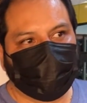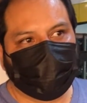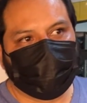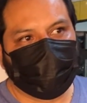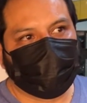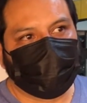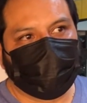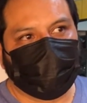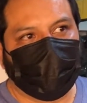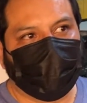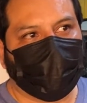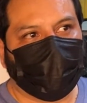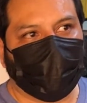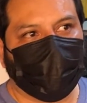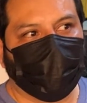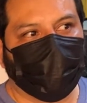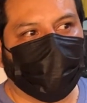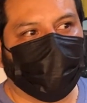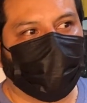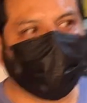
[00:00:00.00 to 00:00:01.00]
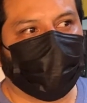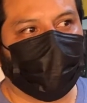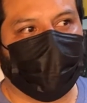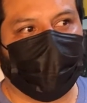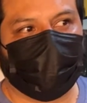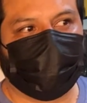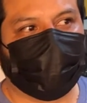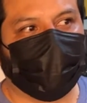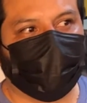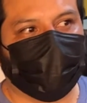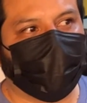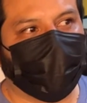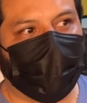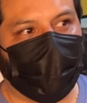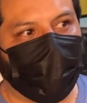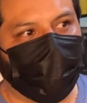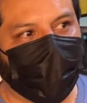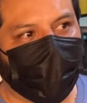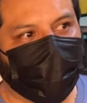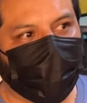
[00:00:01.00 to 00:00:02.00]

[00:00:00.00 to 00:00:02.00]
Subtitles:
alrededor de las 7 de la mañana